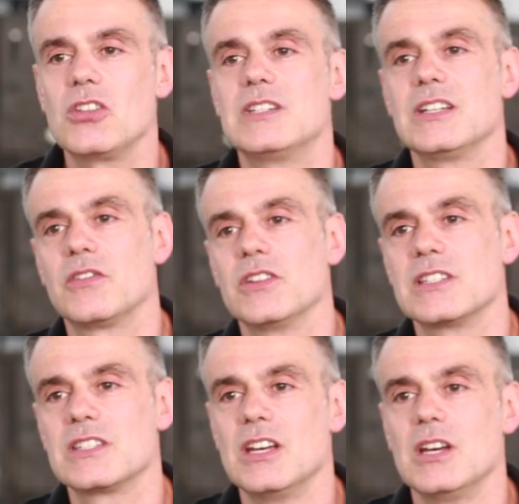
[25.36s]
you the
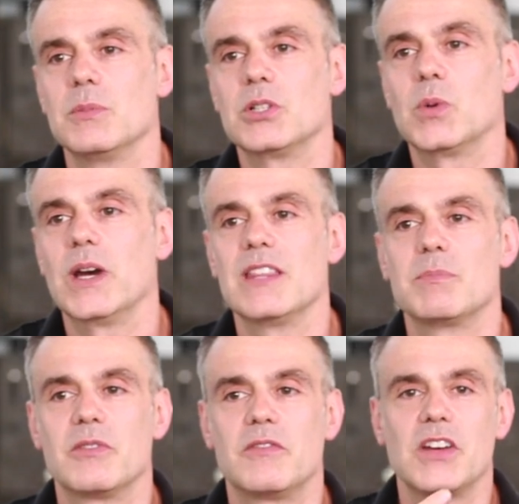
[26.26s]
difference between
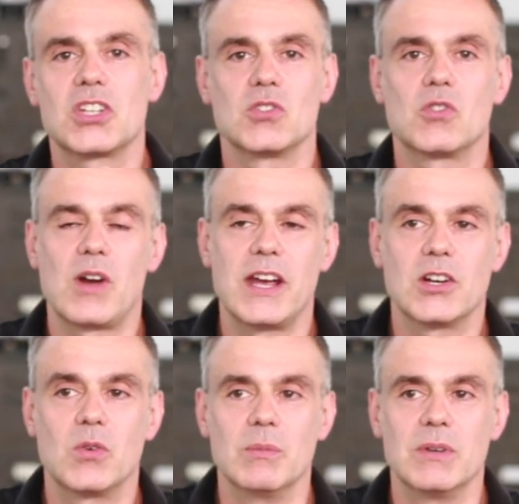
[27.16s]
the professional grade
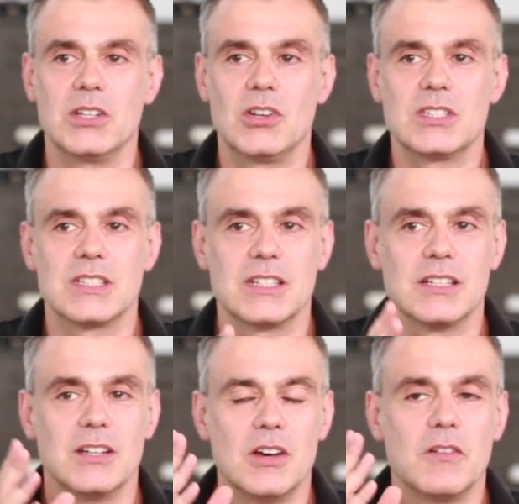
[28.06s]
equipment using
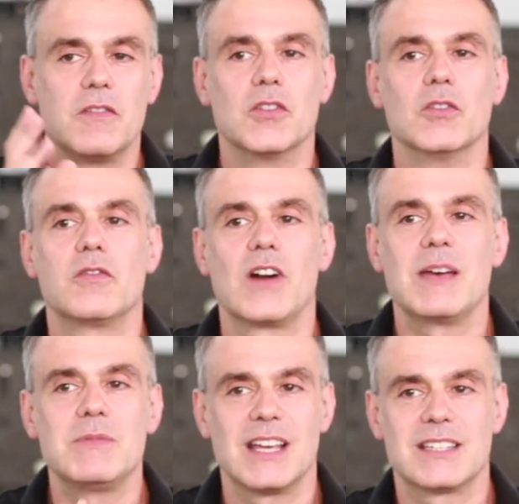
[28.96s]
a full
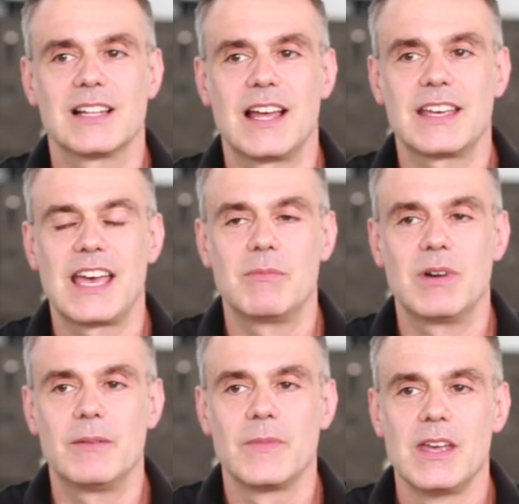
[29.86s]
frame DSLR
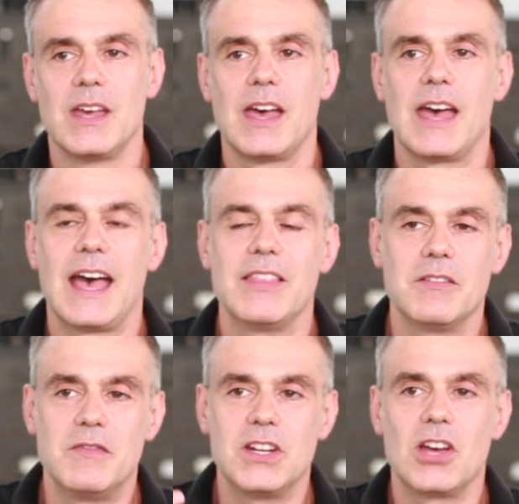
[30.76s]
camera and
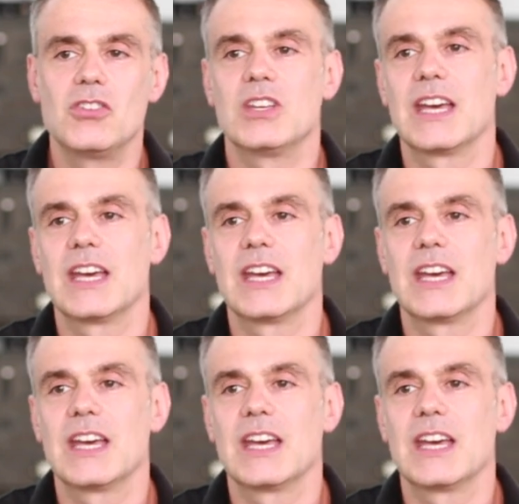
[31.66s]
the video you